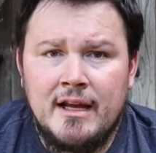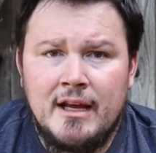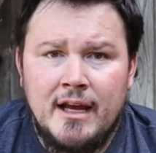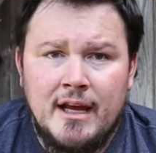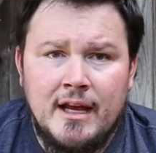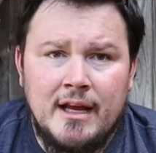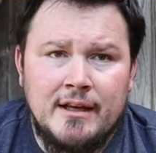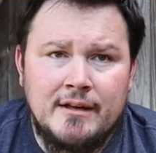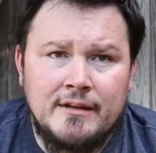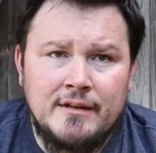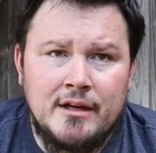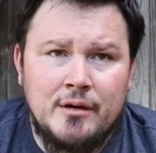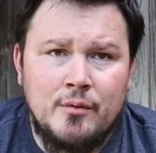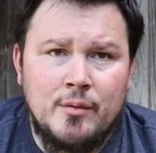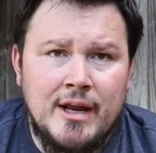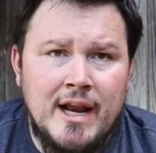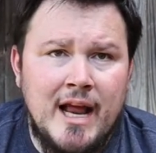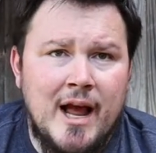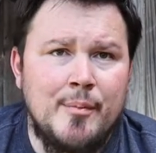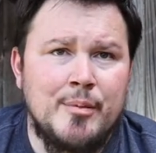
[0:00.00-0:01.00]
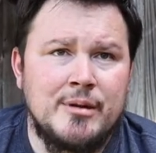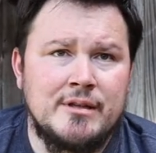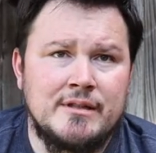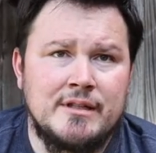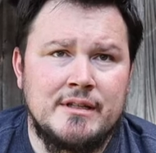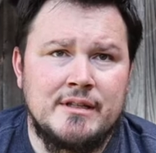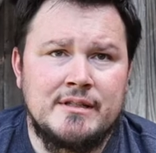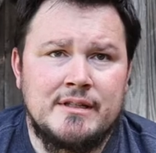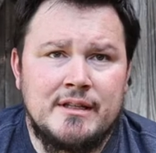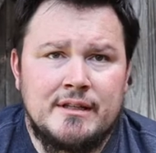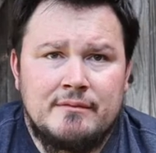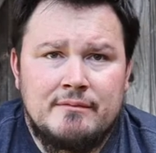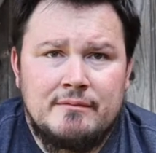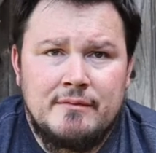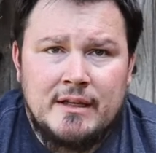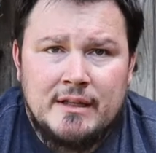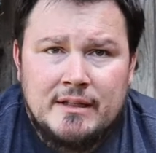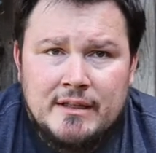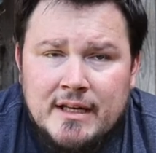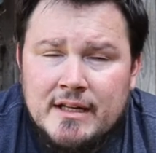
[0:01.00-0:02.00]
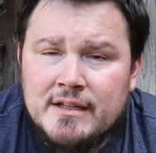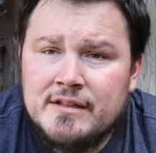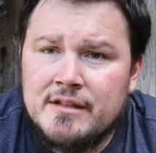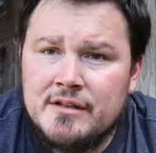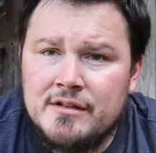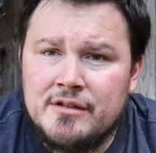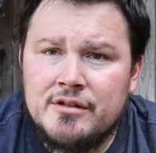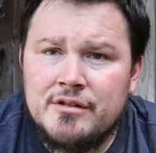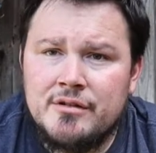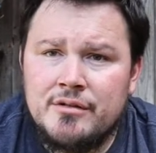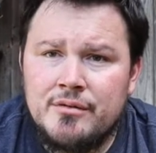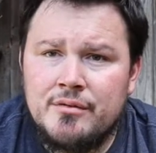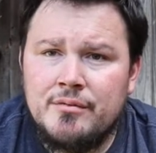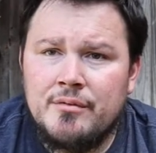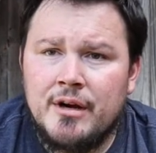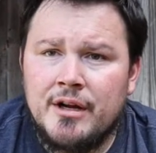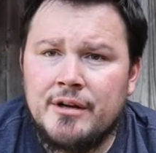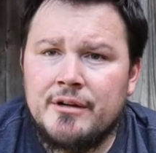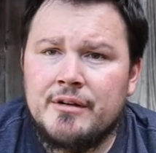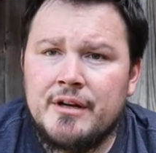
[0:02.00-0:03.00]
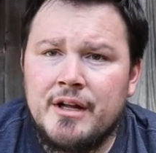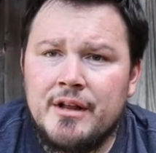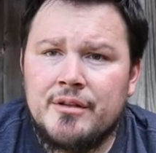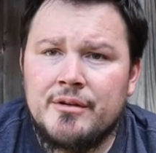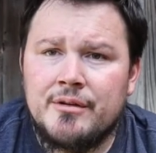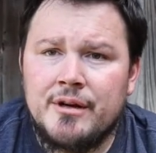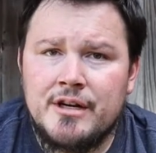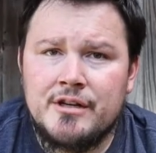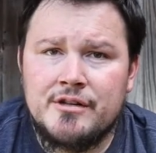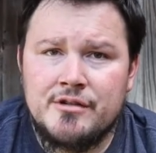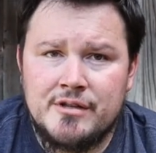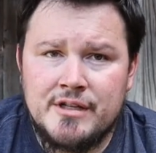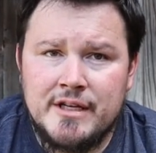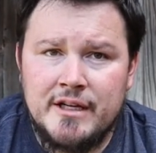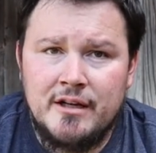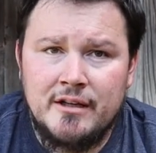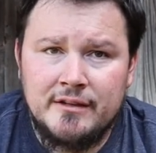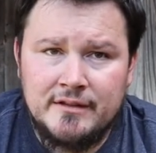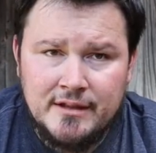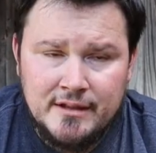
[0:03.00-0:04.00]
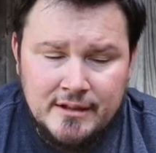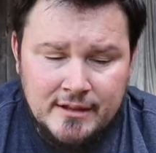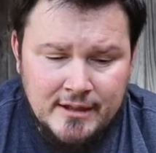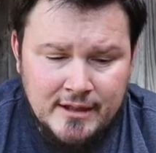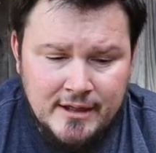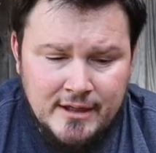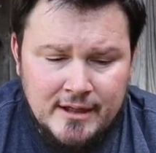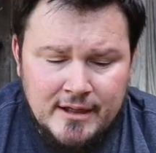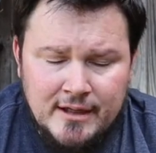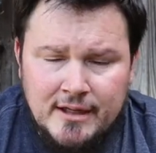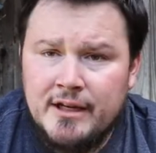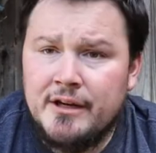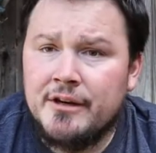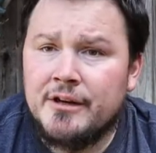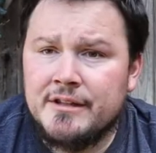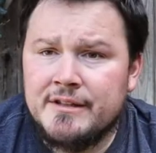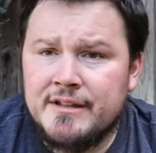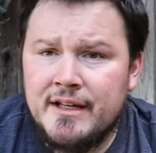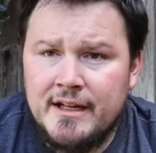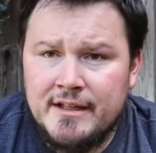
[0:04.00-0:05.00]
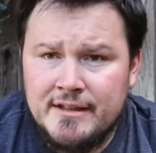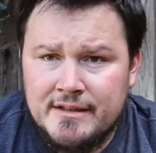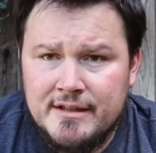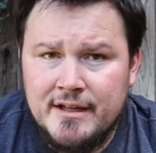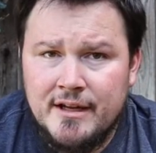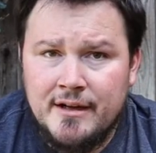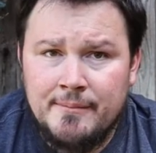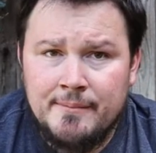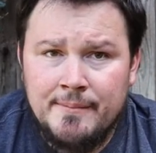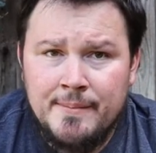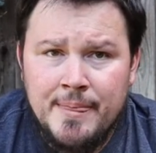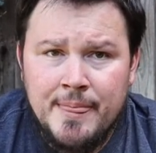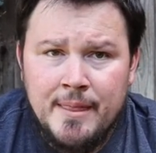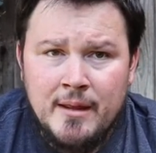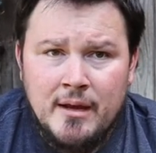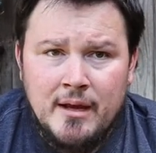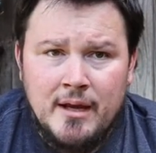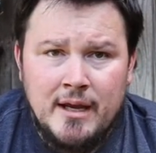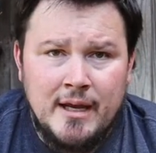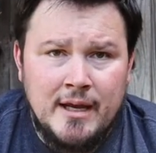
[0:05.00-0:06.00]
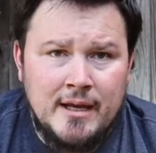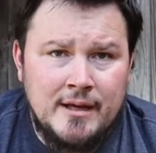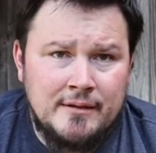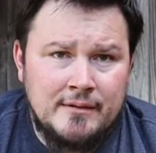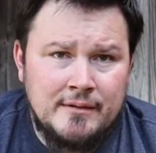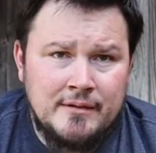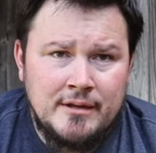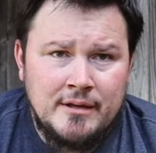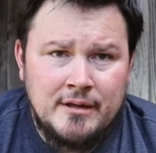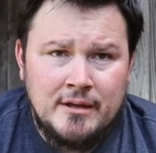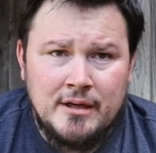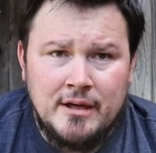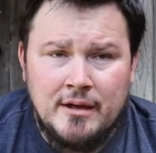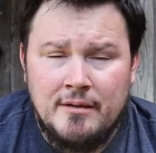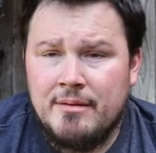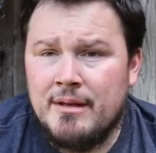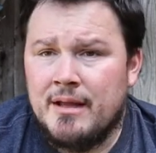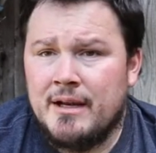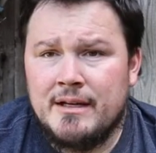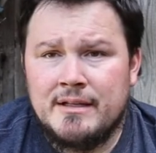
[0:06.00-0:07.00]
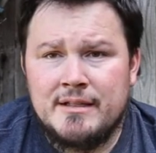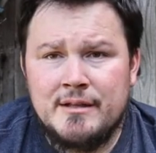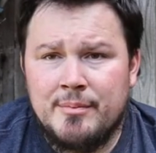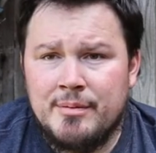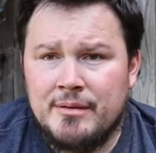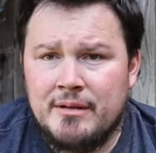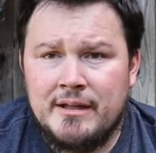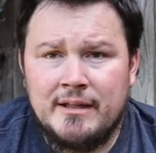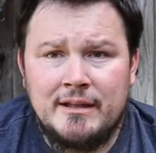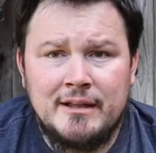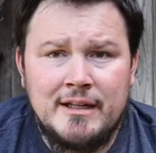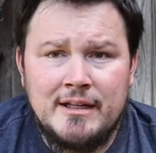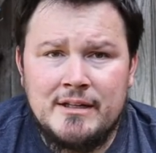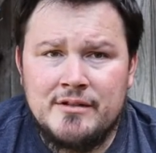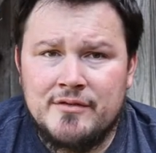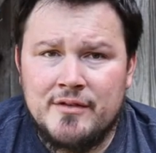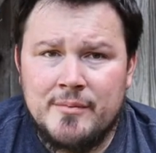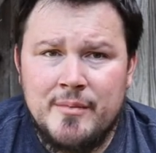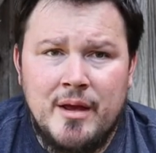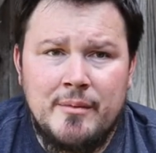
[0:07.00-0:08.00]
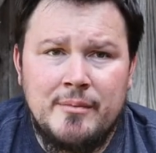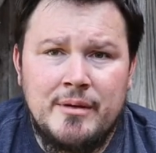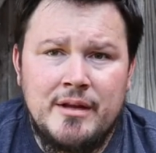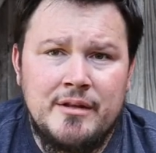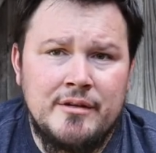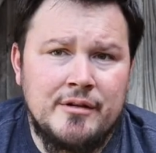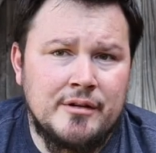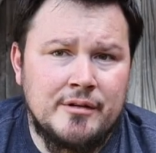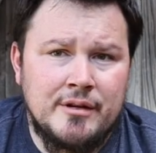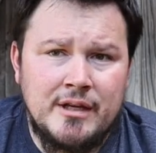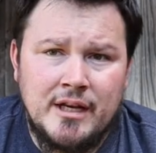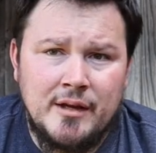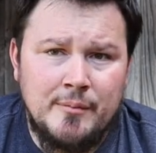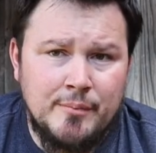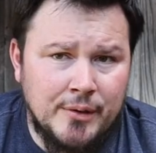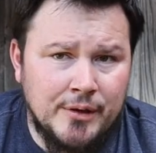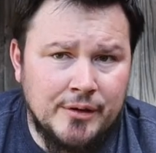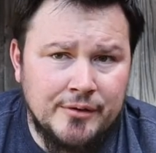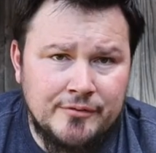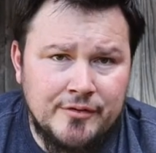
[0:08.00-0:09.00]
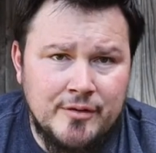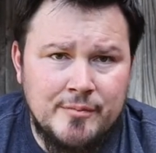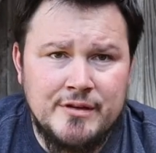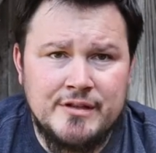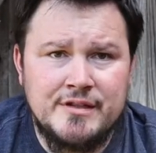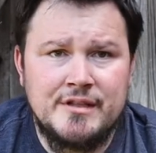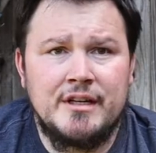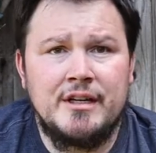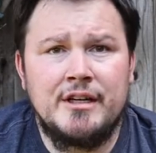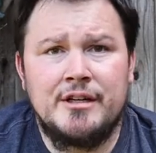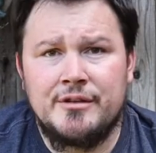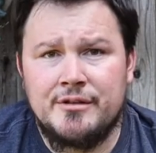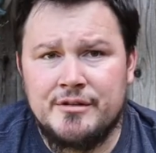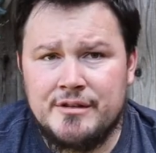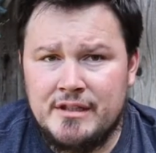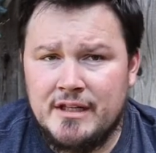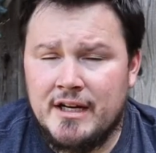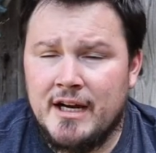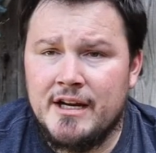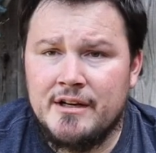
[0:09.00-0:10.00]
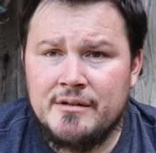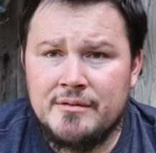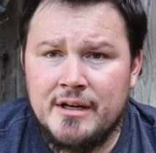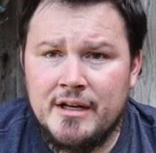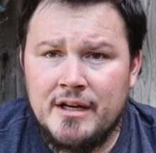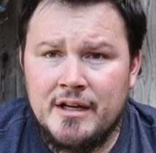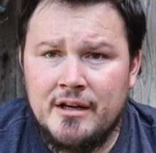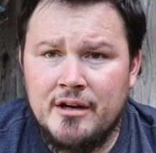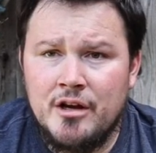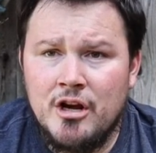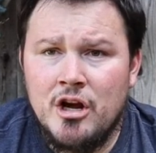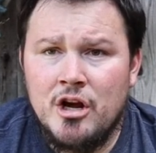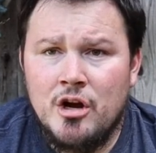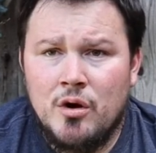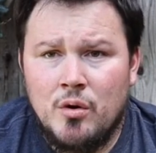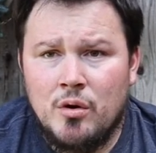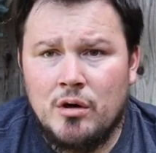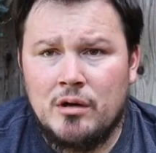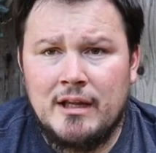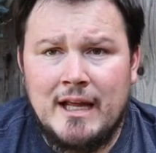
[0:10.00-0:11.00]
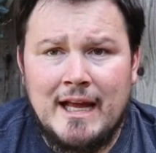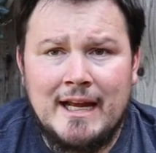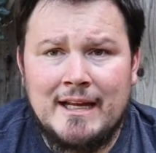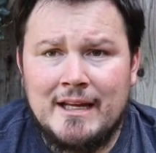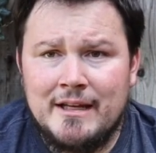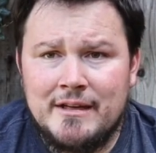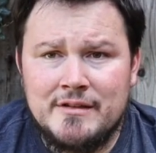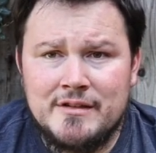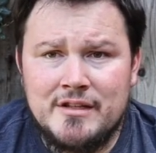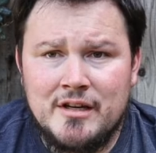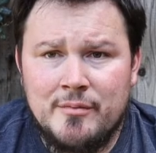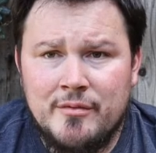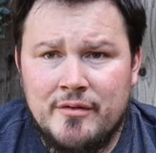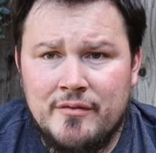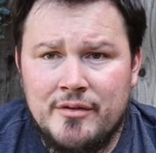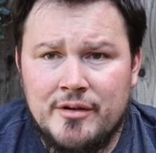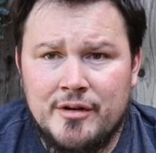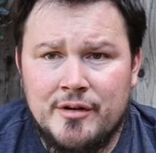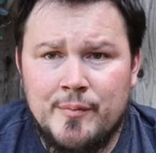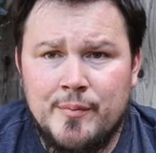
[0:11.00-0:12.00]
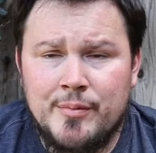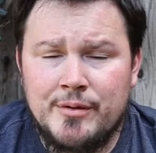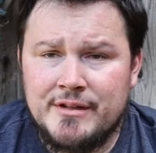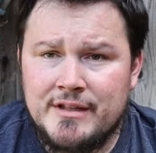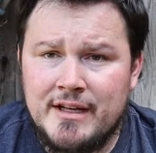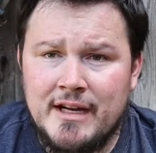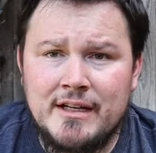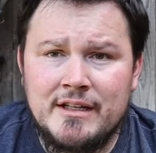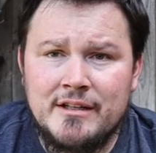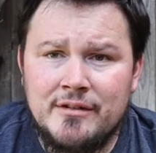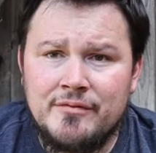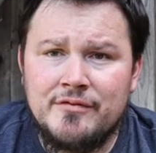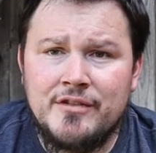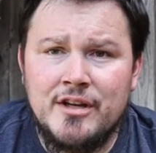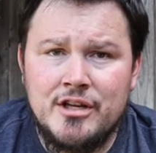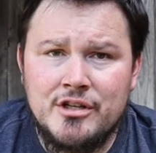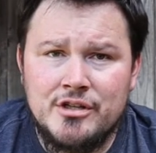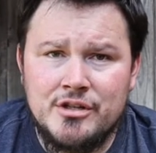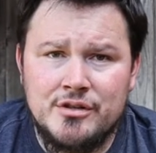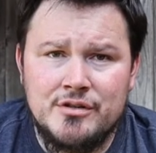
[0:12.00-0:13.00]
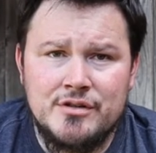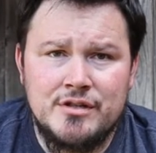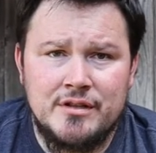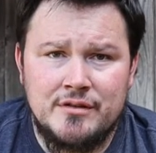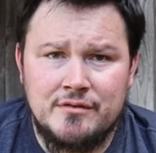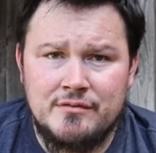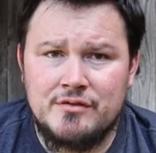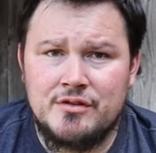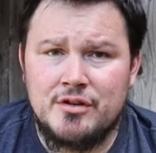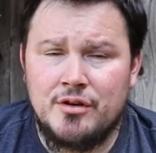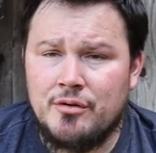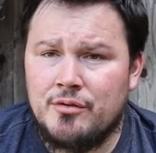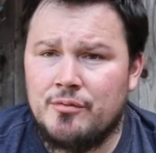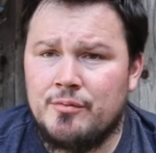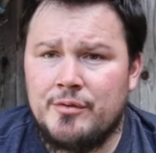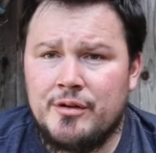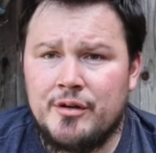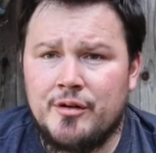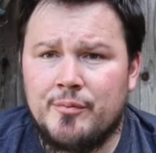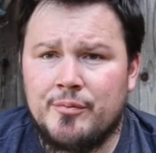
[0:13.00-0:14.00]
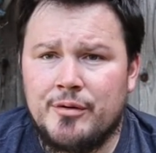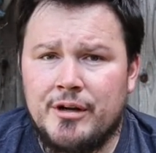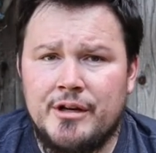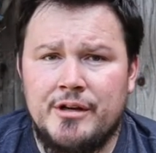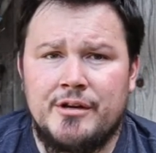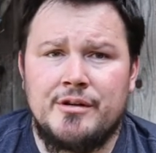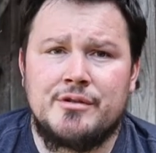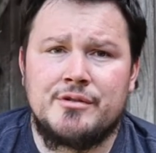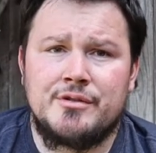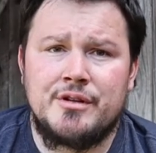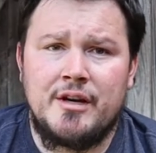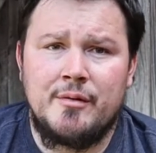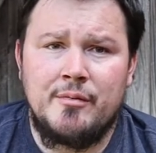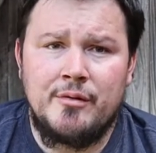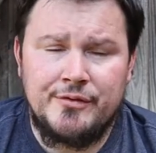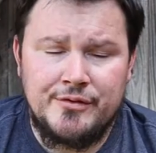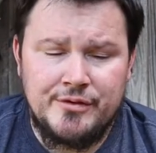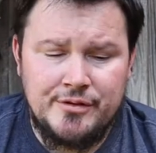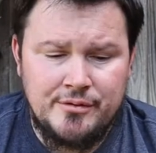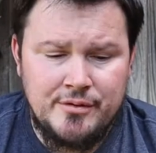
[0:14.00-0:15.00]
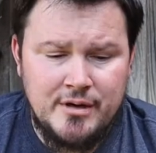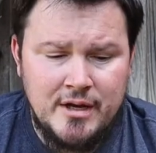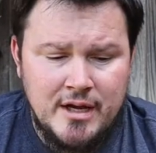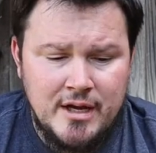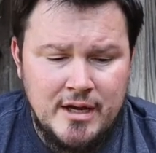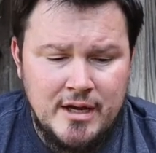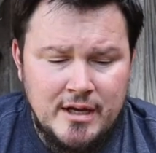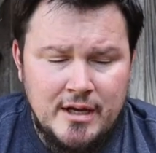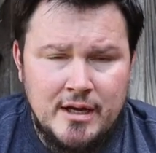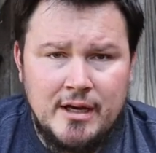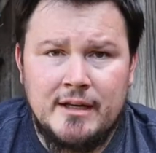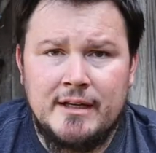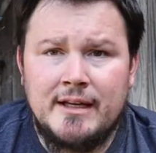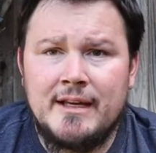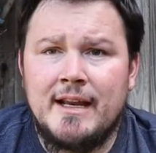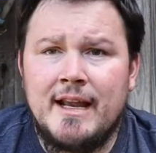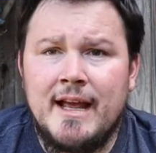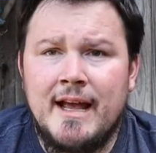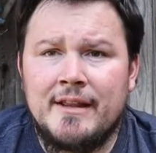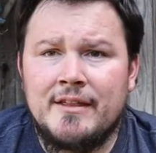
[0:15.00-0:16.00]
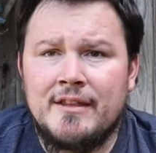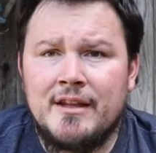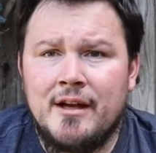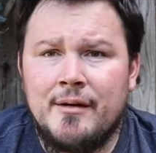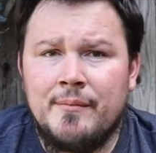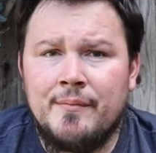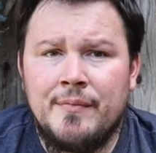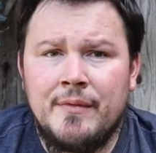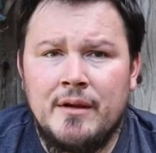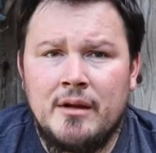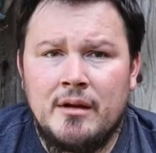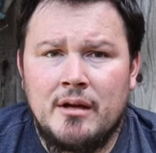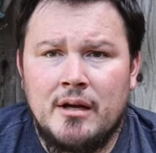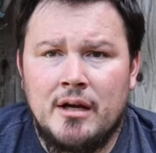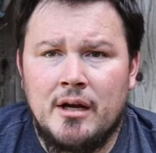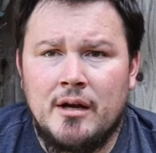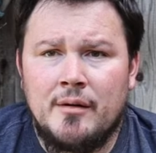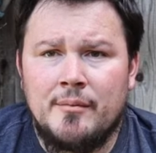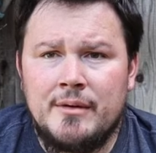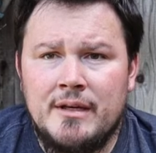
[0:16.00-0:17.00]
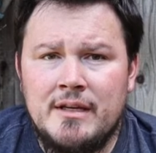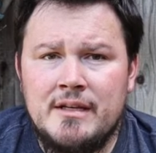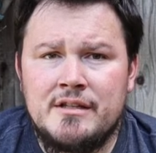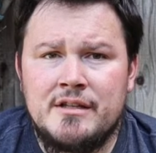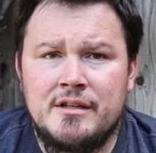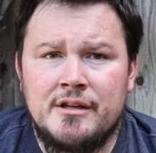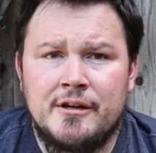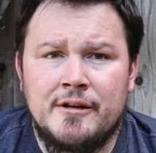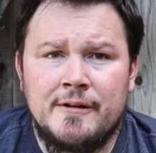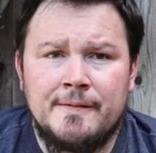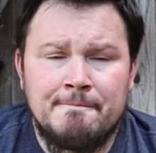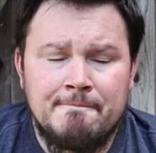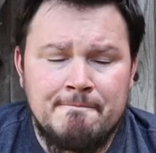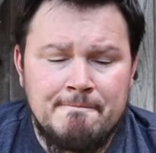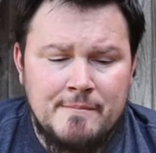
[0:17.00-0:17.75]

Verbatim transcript: And uh, what happens is it, it gets into underneath their exoskeleton, irritates them, and uh, then it typically leads from them either getting burnt from the sun or dehydrated or lacking some of their protective features. And so, you know, predators are able to uh, get at them um, easier.